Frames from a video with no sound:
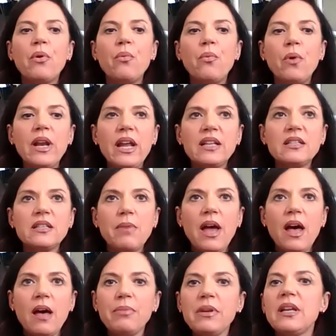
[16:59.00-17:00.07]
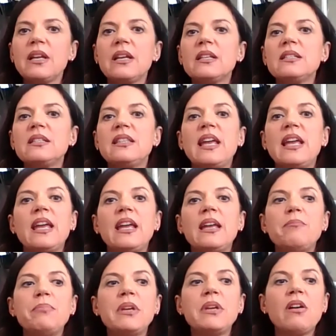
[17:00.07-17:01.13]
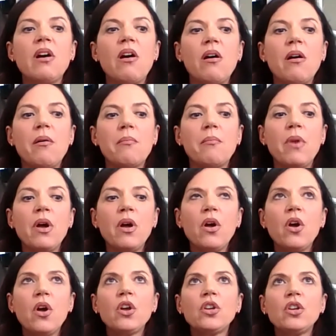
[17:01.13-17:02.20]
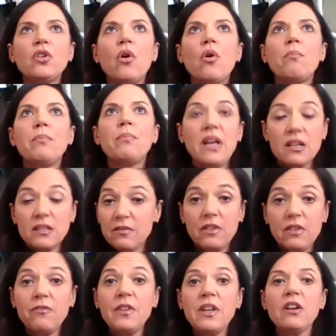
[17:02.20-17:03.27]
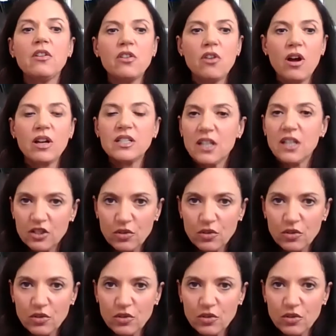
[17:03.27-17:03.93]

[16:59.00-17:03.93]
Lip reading: But what ends up happening is they become, because of the fear, not in